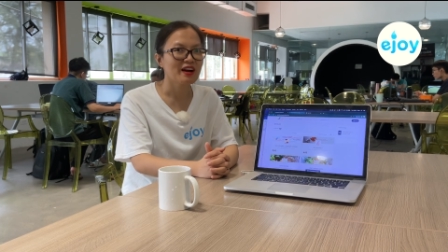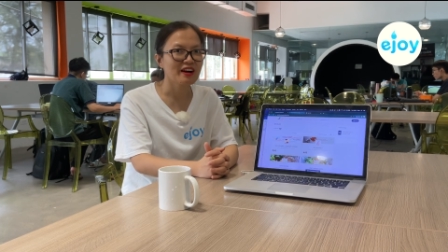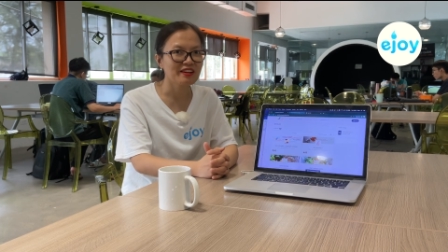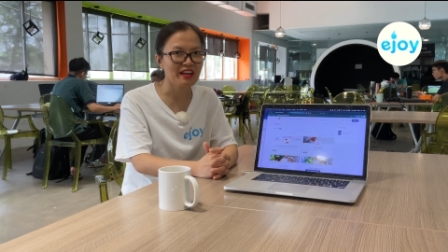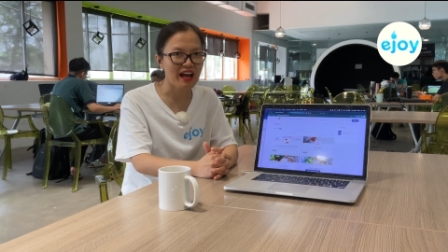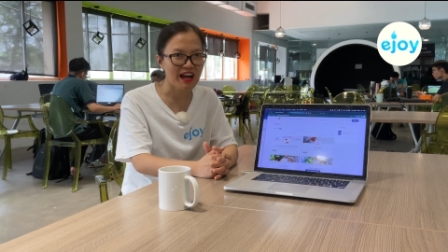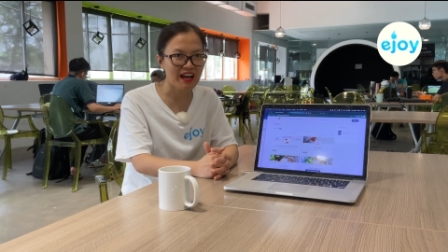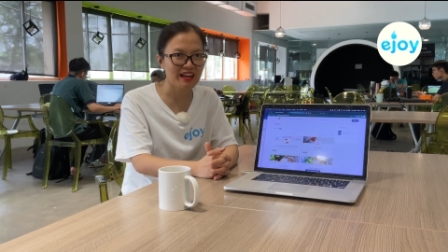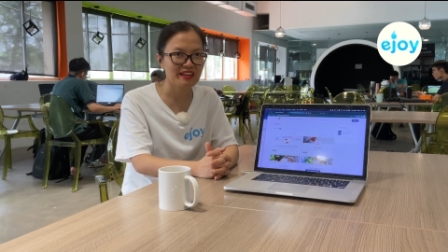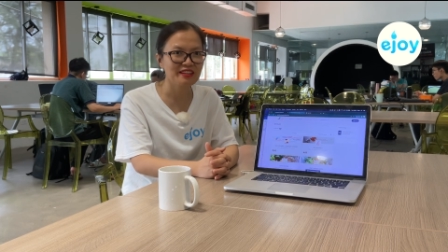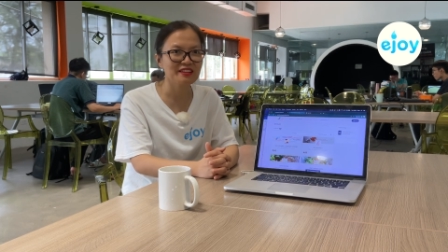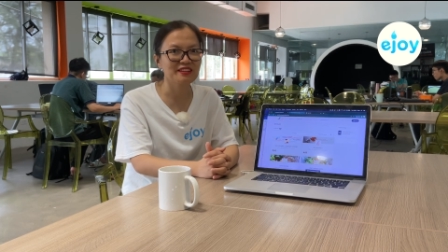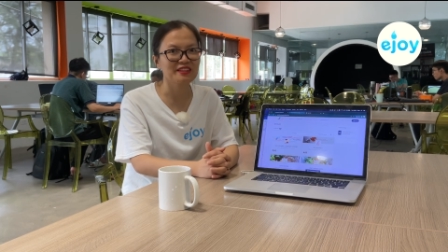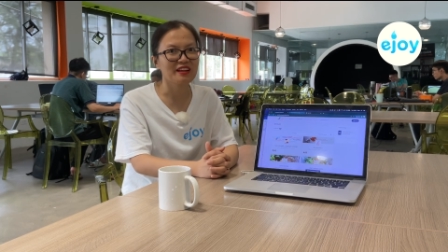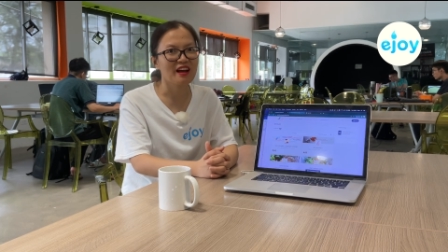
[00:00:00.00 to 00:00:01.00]

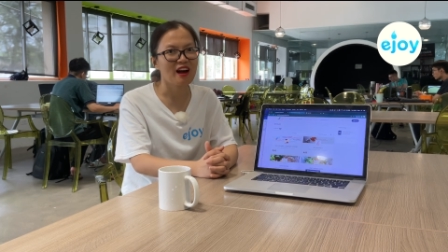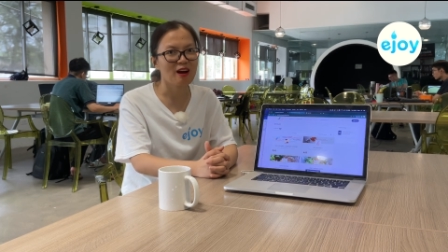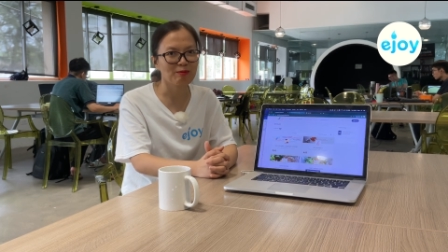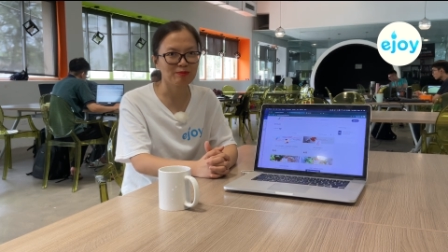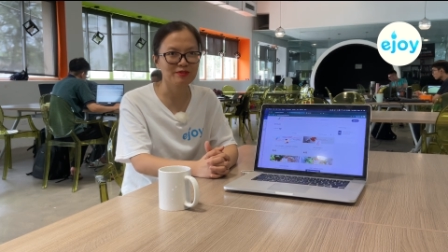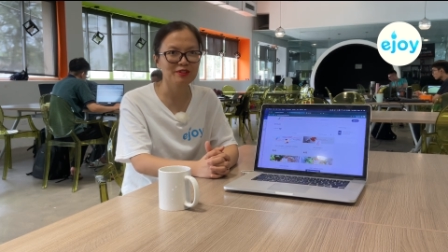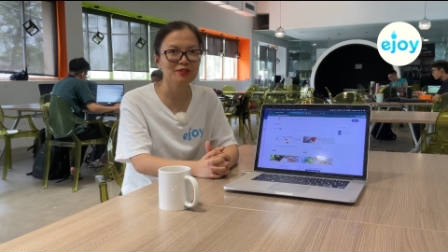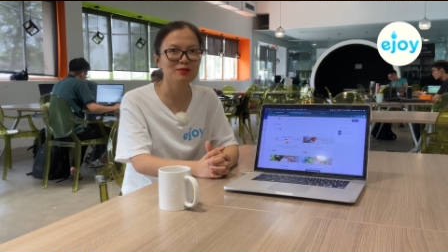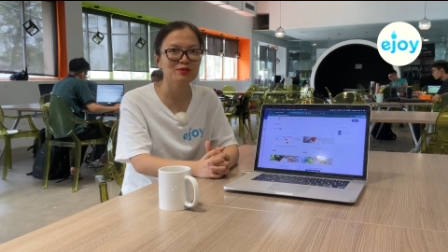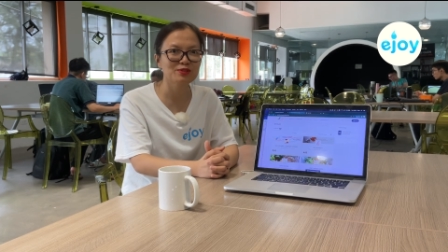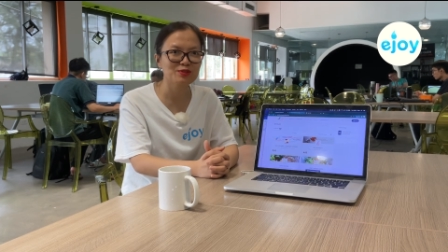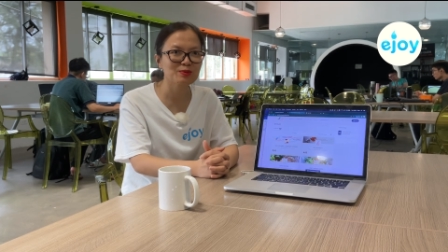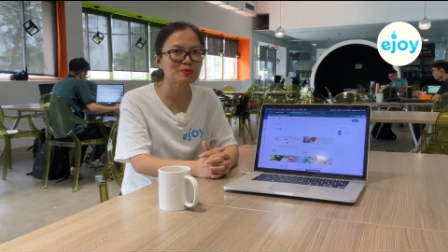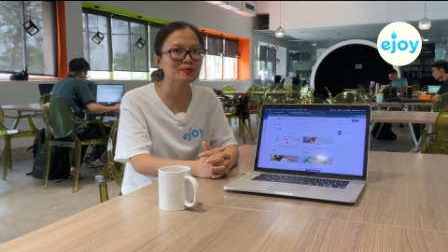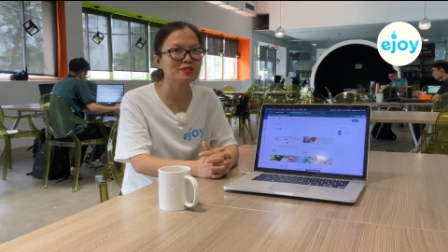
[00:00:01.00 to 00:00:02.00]
valuable knowledge from
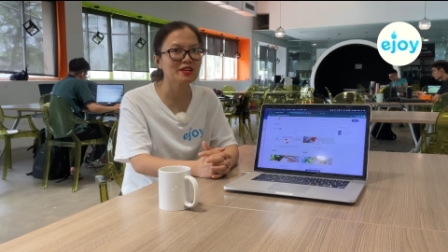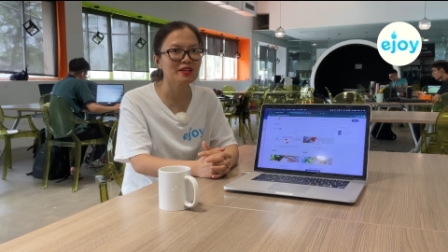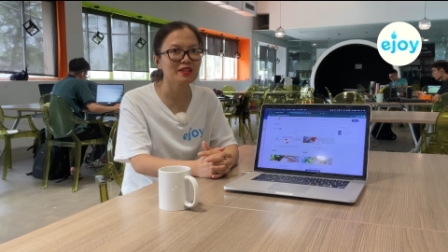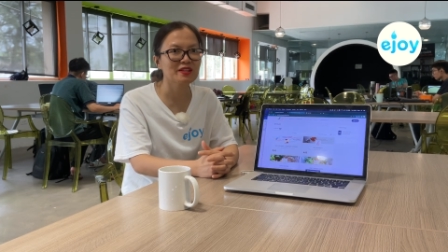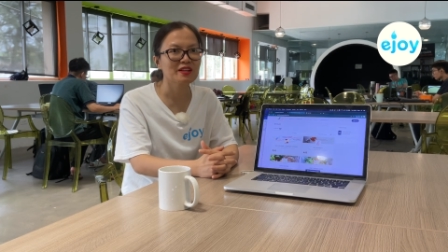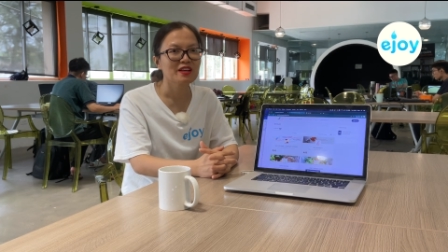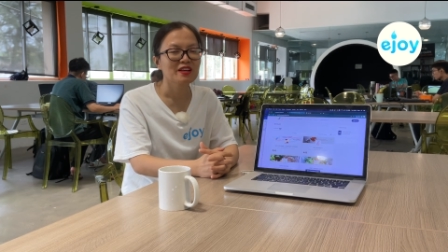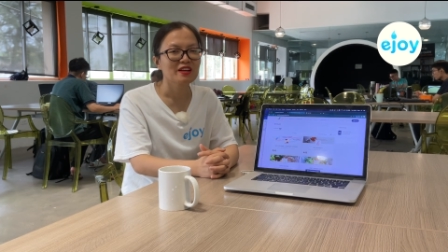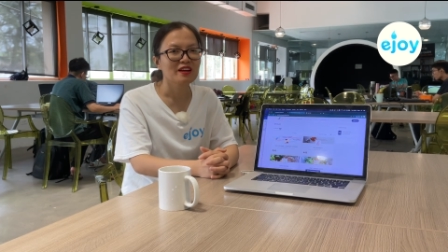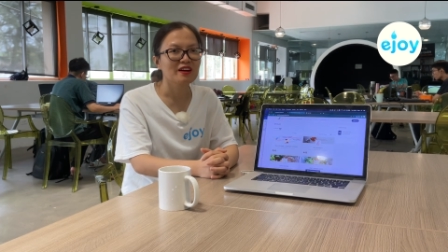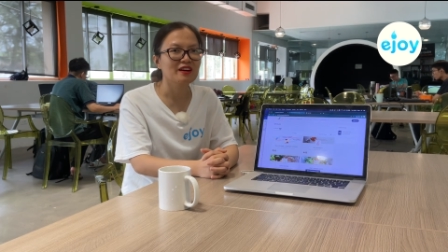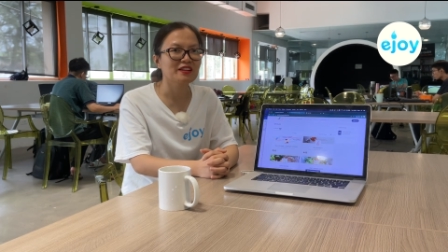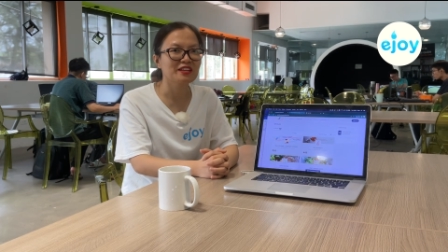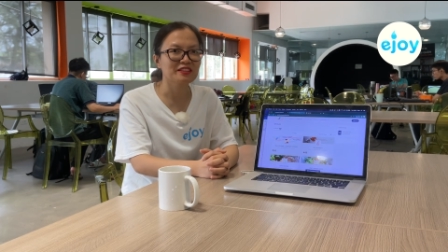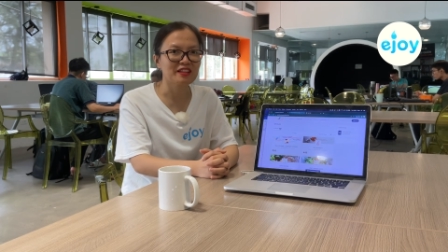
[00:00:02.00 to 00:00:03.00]
the course
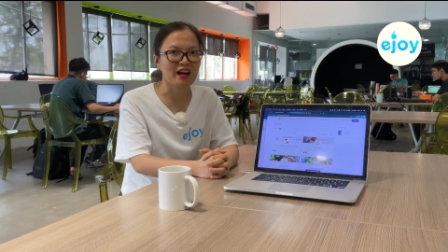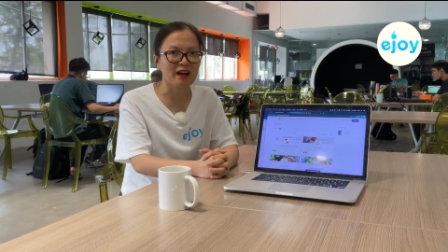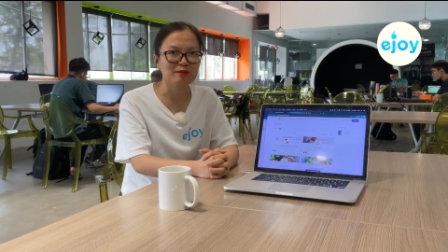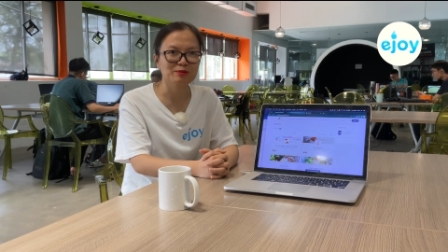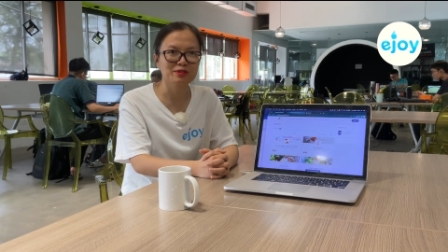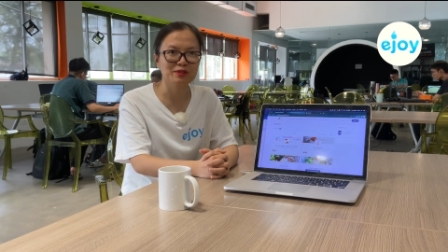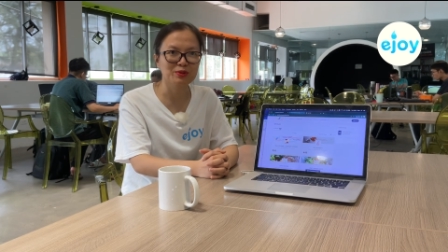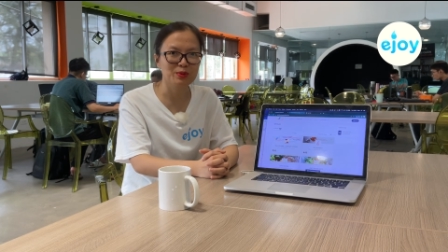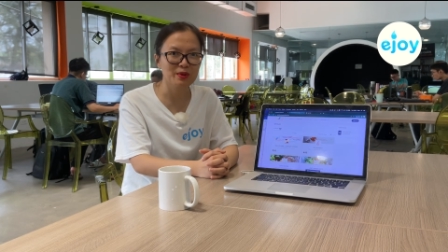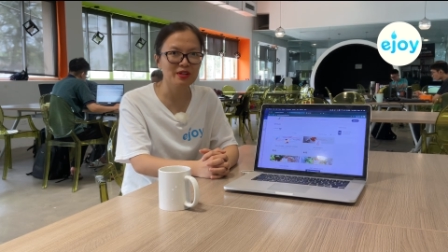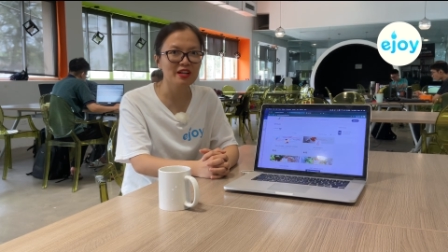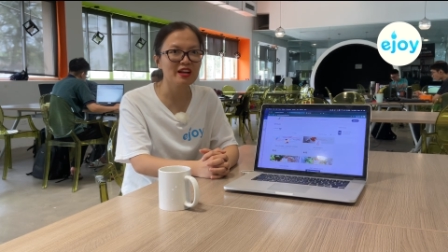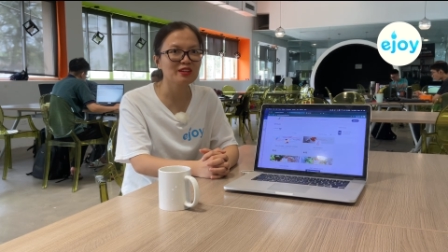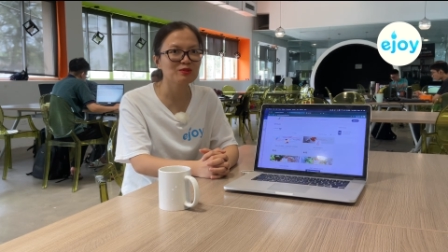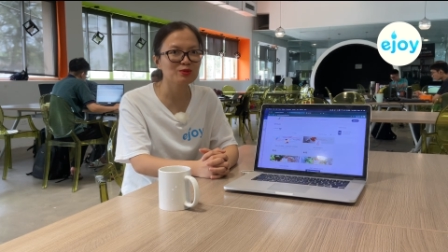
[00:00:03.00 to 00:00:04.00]
on social
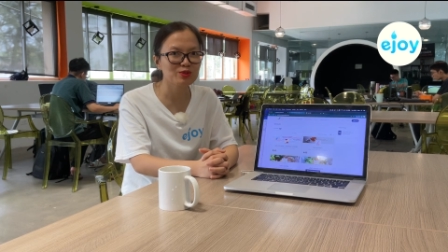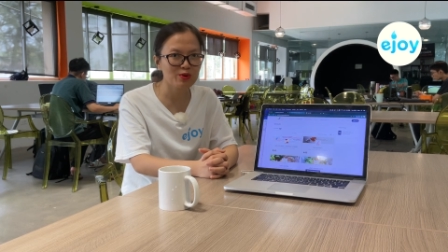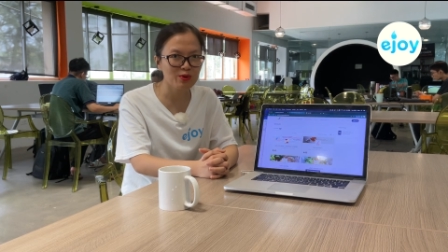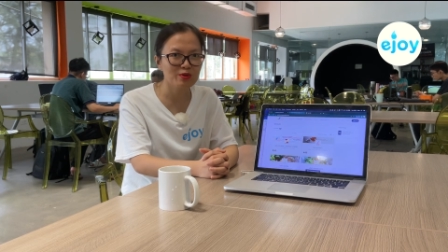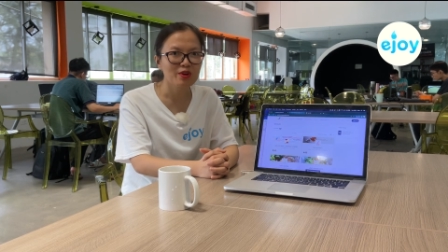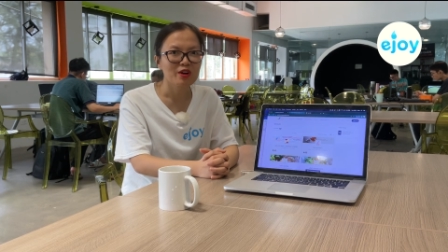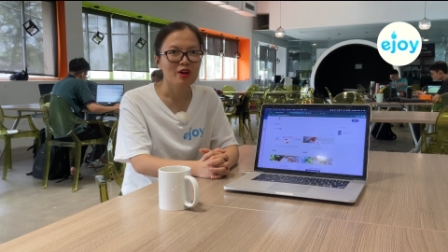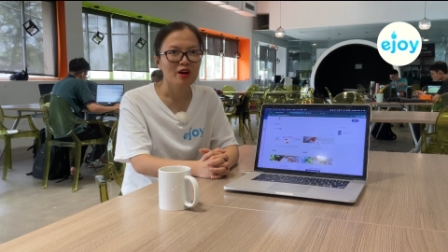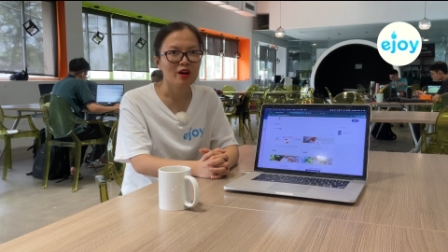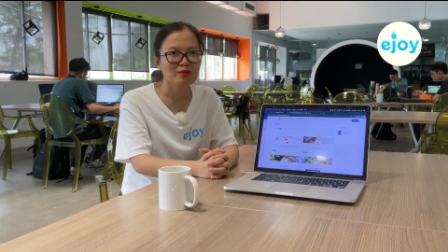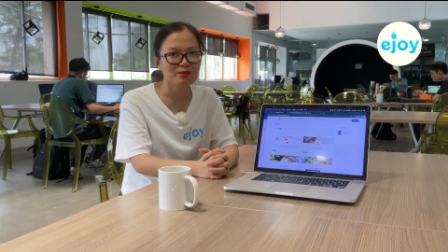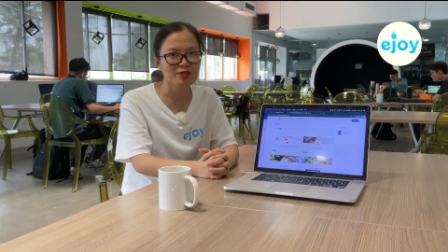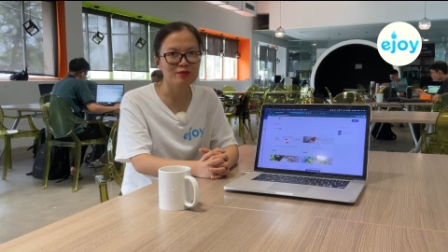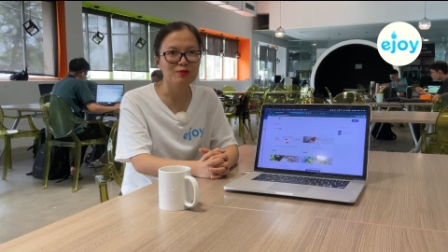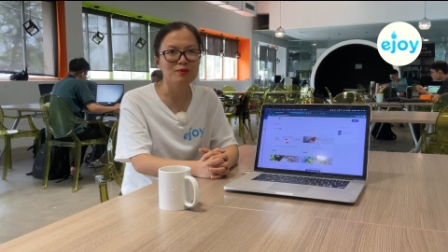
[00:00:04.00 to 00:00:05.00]
business innovation
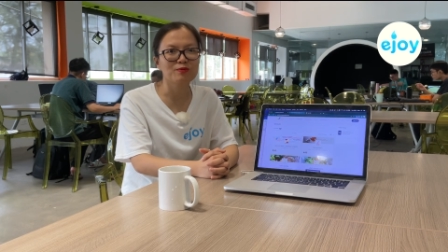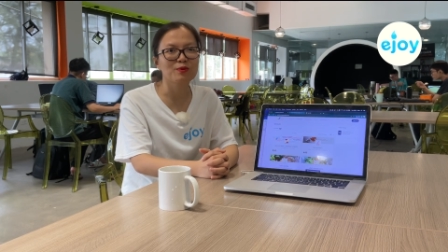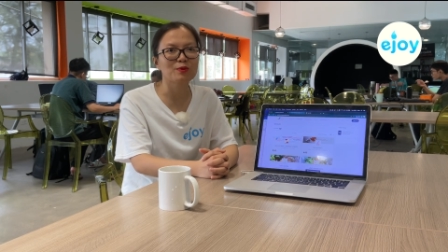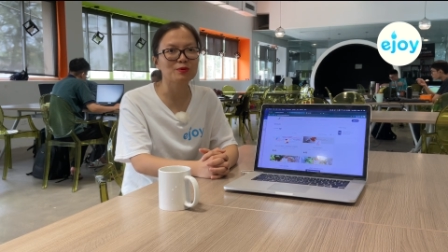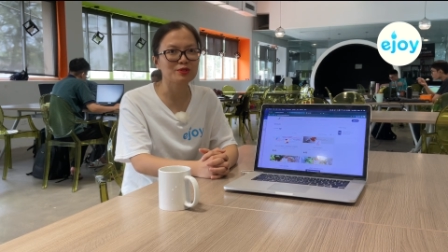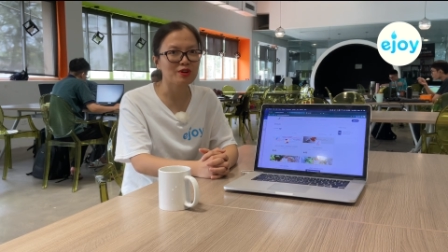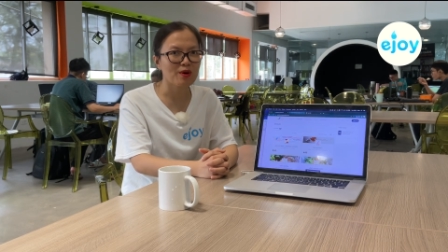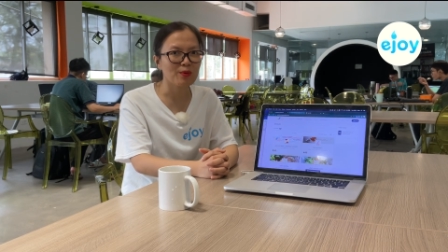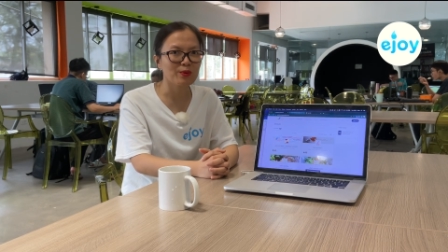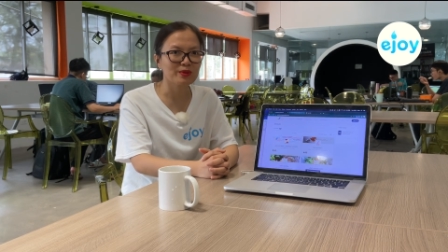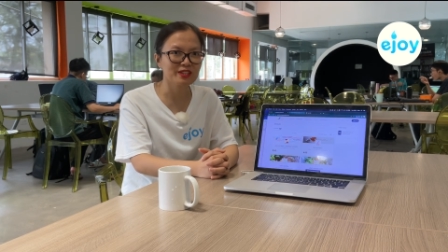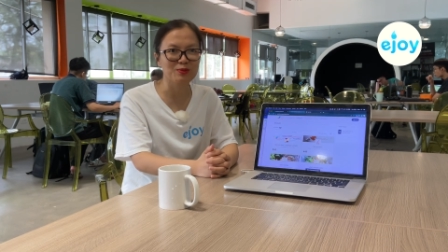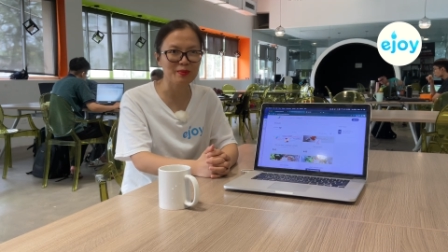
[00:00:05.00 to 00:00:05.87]
at EduZone.